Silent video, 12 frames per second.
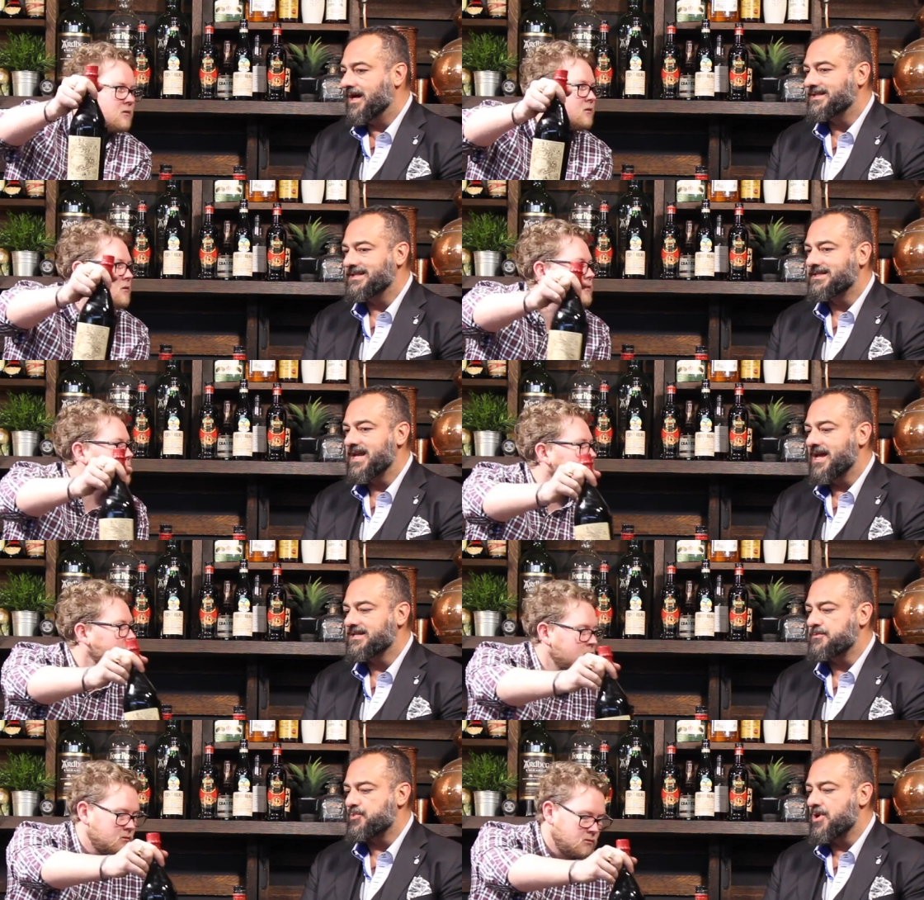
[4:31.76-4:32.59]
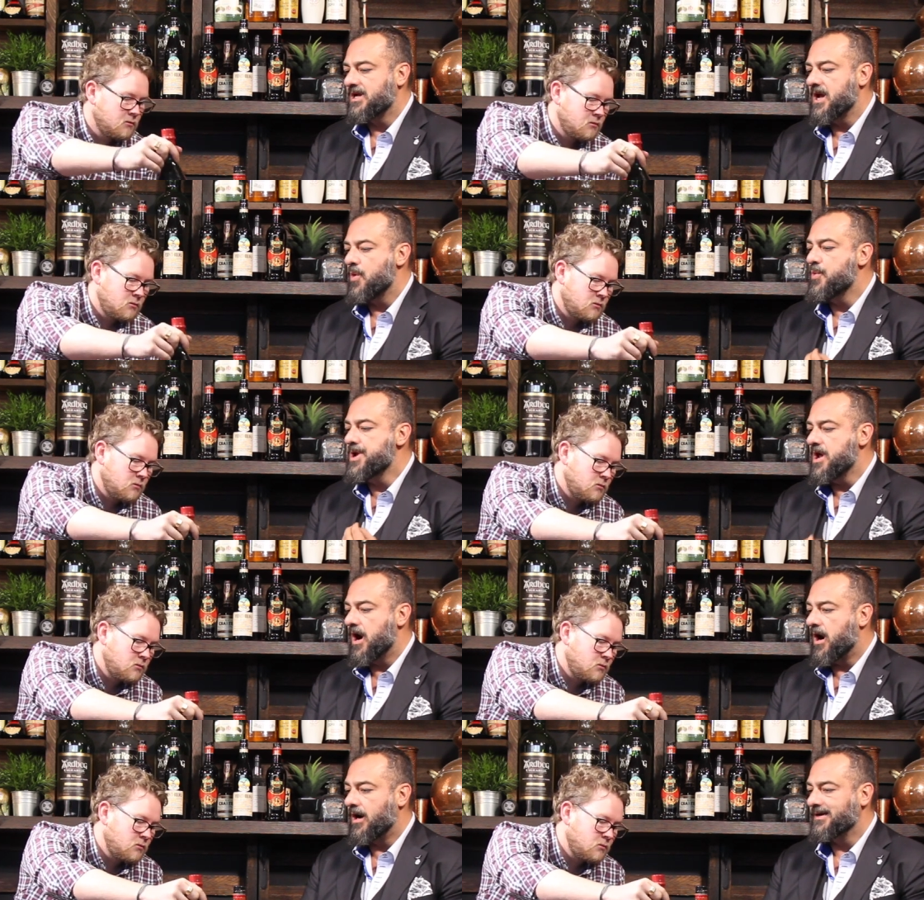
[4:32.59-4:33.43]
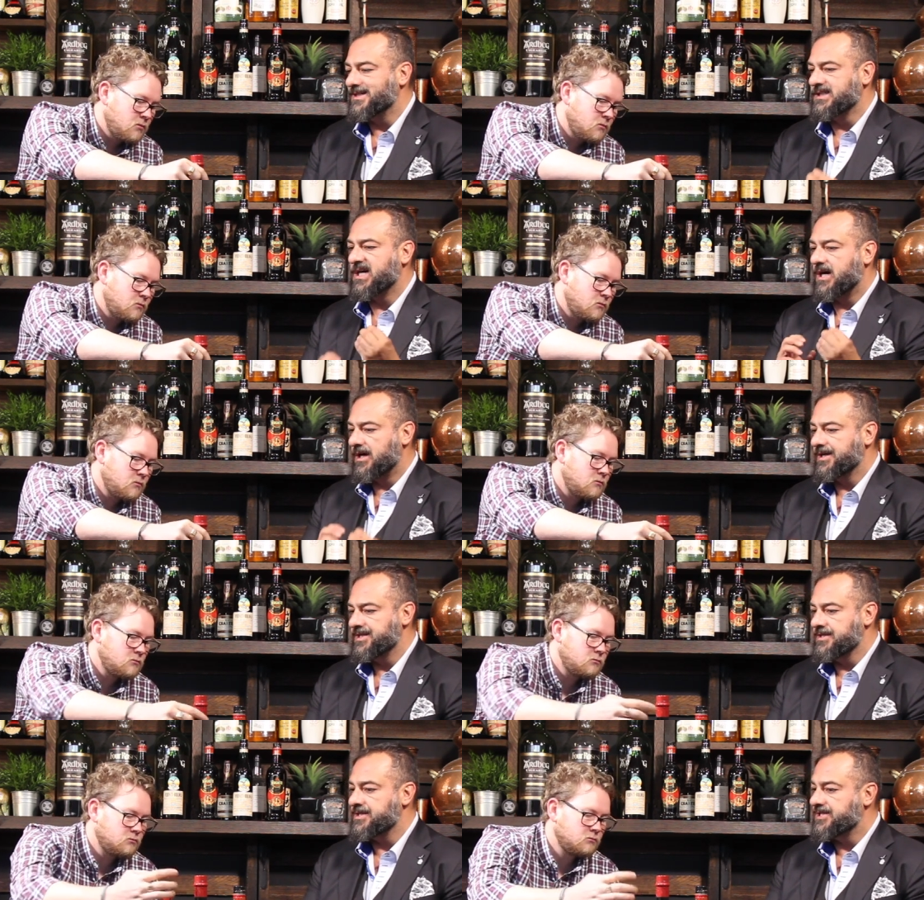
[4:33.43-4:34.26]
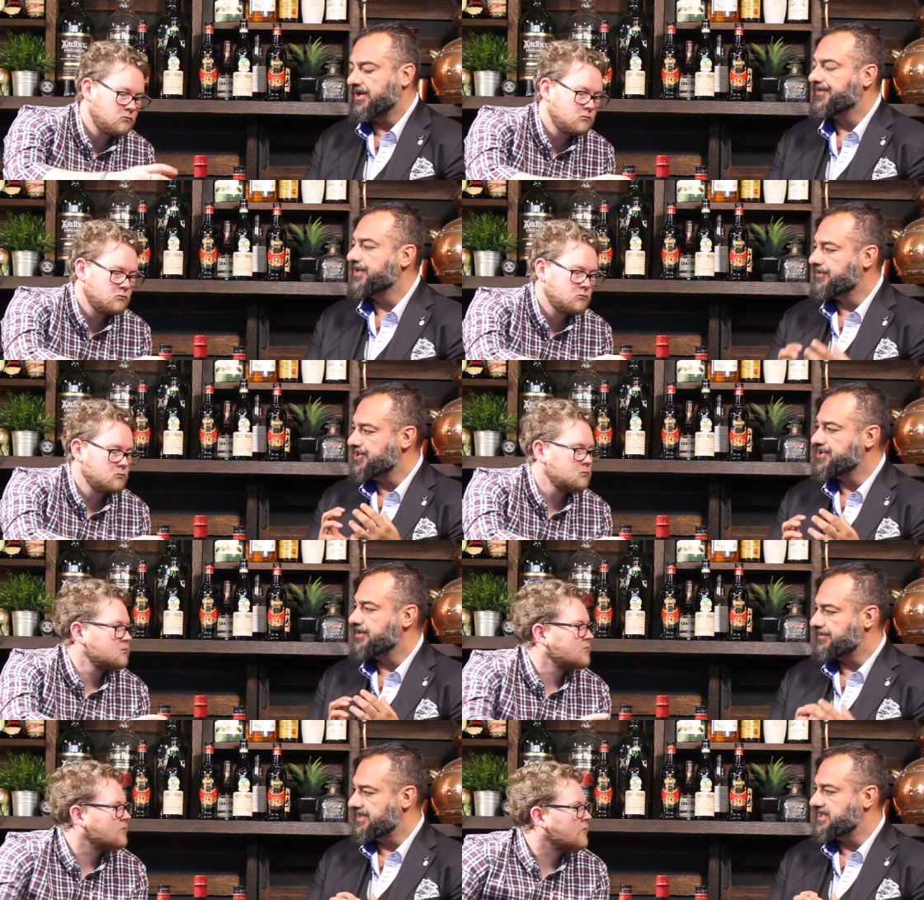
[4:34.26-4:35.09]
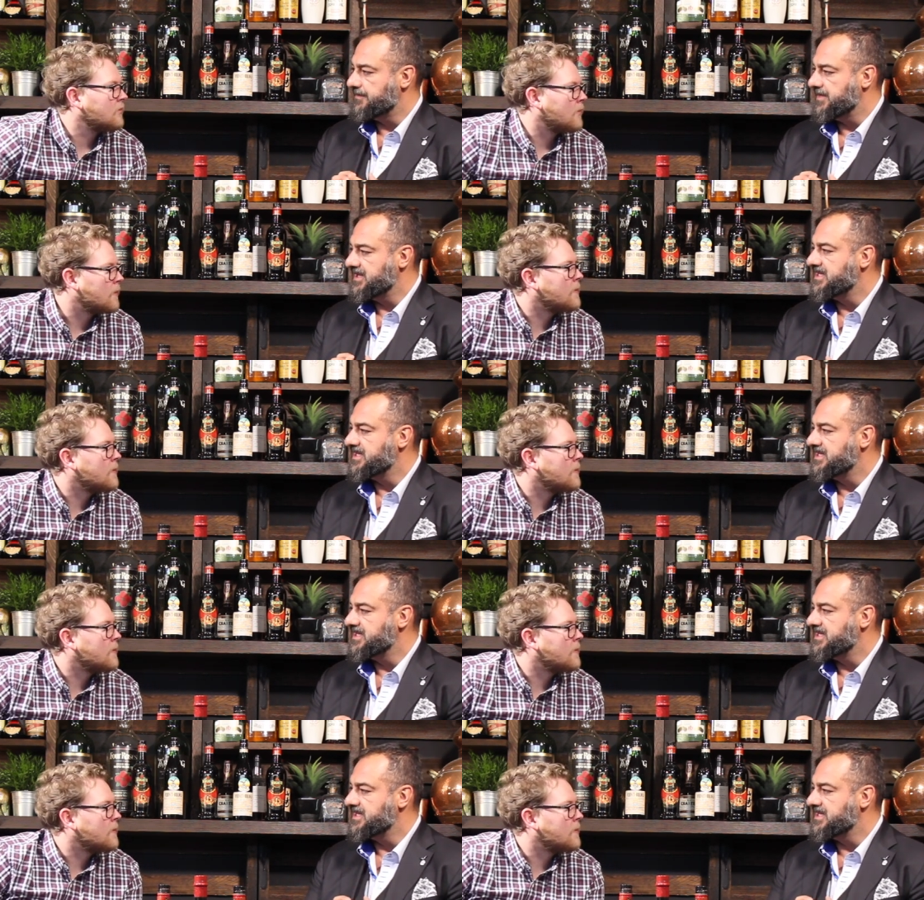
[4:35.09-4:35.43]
Speaker 1: as I say, as a Branca, we are the guardians of the original recipe.